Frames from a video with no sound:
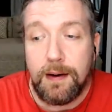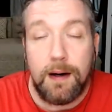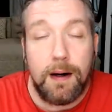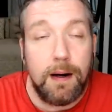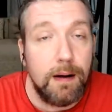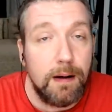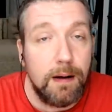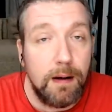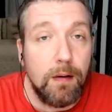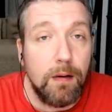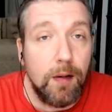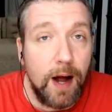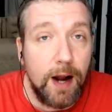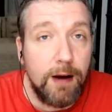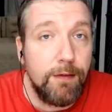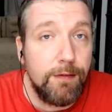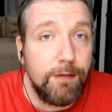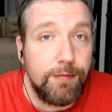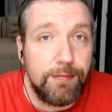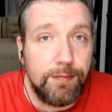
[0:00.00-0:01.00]
a lot
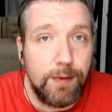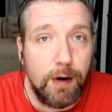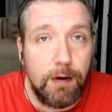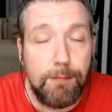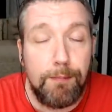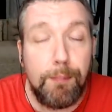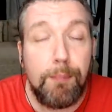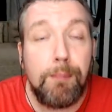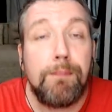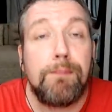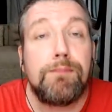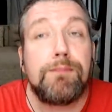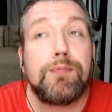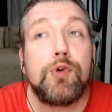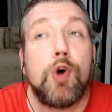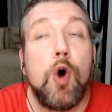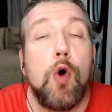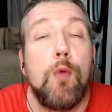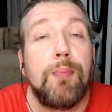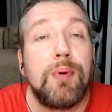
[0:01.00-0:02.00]
of, of pro